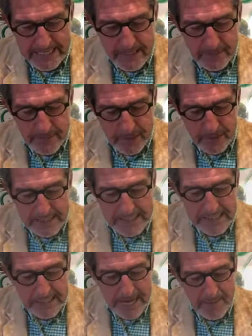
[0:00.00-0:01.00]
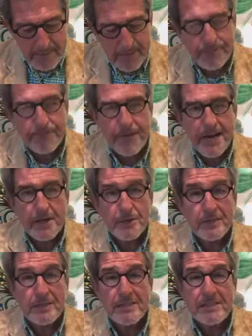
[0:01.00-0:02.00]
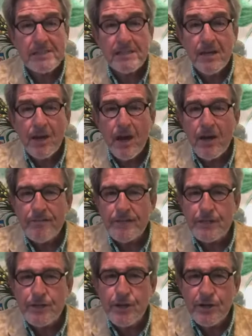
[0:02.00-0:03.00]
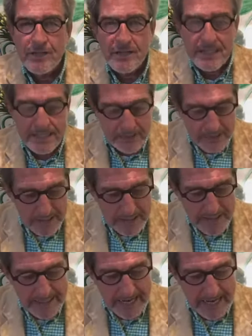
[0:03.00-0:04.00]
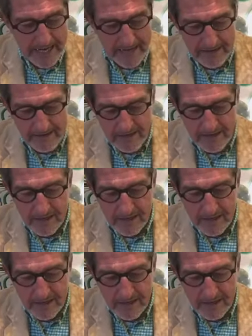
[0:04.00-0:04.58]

Intimate, we stamp a fragrance of eternity to this day,